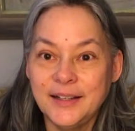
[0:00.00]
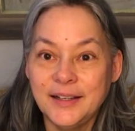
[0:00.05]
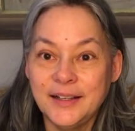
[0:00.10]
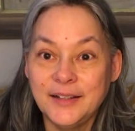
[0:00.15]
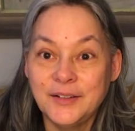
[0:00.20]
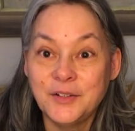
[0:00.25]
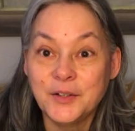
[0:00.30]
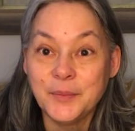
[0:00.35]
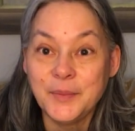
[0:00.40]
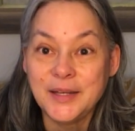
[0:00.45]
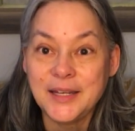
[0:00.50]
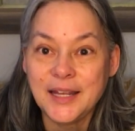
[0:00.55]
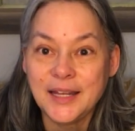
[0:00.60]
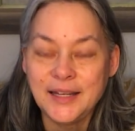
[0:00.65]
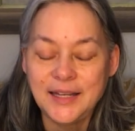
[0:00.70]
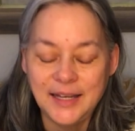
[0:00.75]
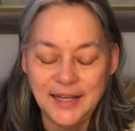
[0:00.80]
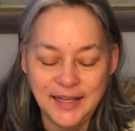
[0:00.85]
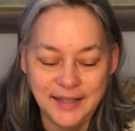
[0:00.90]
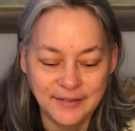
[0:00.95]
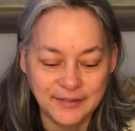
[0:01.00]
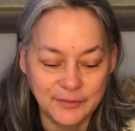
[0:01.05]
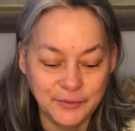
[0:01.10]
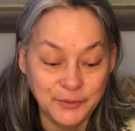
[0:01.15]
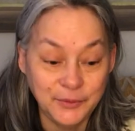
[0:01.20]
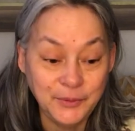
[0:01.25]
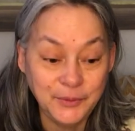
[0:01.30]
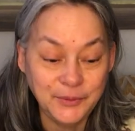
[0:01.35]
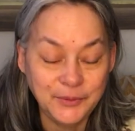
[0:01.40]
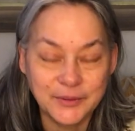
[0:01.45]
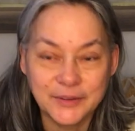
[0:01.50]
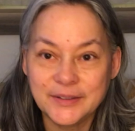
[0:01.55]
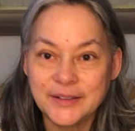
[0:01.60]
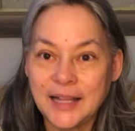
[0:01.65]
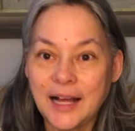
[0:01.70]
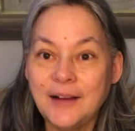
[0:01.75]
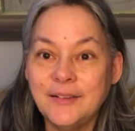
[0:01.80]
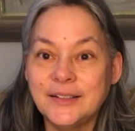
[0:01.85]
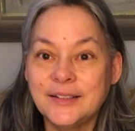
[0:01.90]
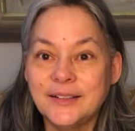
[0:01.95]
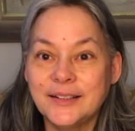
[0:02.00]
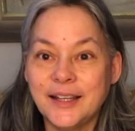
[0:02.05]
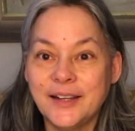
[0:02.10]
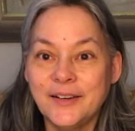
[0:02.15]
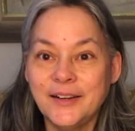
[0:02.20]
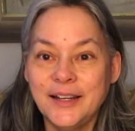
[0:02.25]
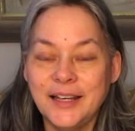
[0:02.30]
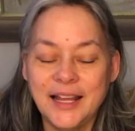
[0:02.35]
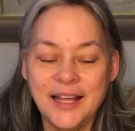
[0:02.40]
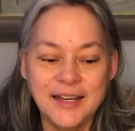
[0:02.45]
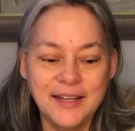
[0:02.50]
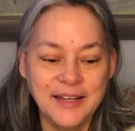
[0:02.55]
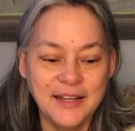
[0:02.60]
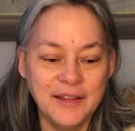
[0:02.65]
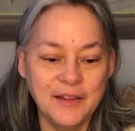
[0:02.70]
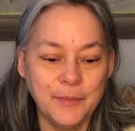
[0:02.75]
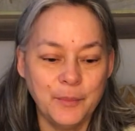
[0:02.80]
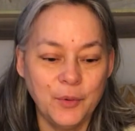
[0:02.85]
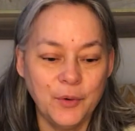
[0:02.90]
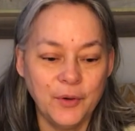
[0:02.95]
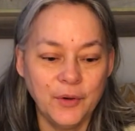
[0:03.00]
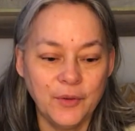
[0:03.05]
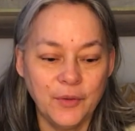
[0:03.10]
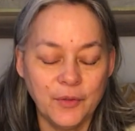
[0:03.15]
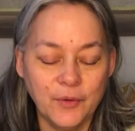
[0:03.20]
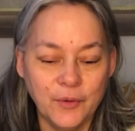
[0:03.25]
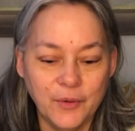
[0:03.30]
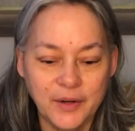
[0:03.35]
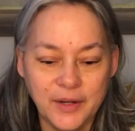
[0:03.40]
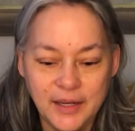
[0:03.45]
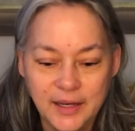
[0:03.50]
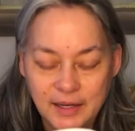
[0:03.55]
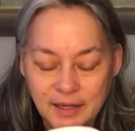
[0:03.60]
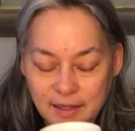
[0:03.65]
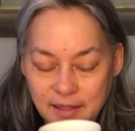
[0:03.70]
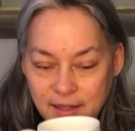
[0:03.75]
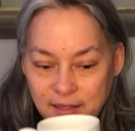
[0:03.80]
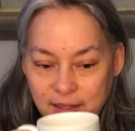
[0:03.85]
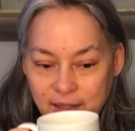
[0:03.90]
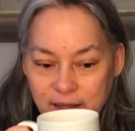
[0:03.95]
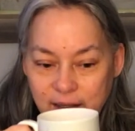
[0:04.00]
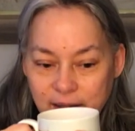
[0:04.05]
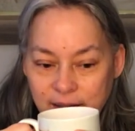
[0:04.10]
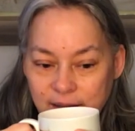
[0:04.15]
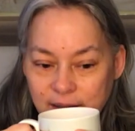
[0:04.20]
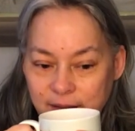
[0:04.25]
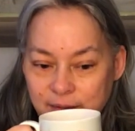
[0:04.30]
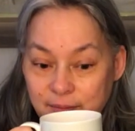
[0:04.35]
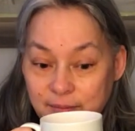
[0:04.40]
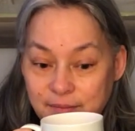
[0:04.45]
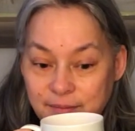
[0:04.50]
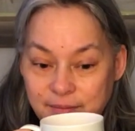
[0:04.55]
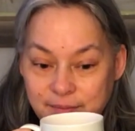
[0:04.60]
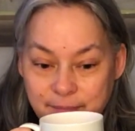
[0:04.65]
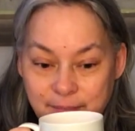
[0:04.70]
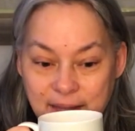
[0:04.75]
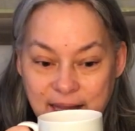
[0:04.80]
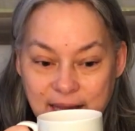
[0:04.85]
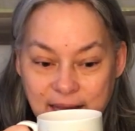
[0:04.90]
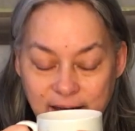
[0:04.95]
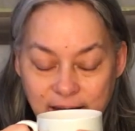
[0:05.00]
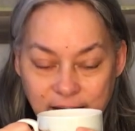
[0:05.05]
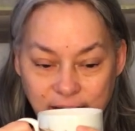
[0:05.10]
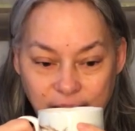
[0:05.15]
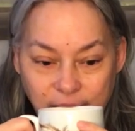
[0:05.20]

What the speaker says: And it took me 10 days. Ooh, that was scary, landing in the Port Authority. Oh, man.